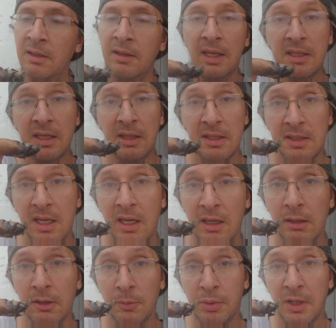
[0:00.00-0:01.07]
That said, these can get a
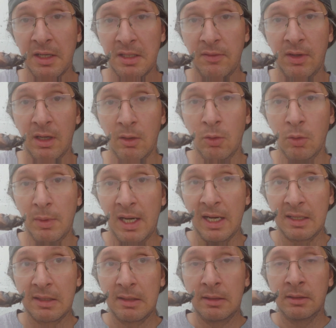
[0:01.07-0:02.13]
little pricey if you get a whole
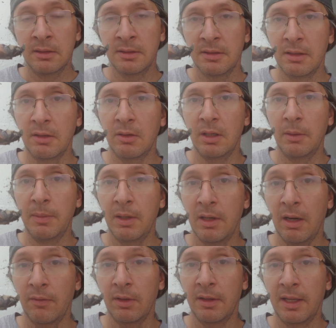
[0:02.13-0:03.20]
box, so be
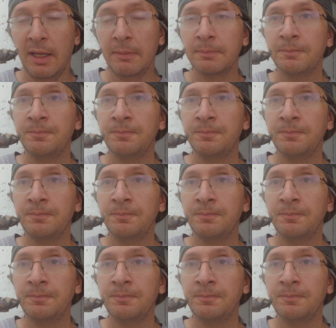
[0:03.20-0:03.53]
careful of that.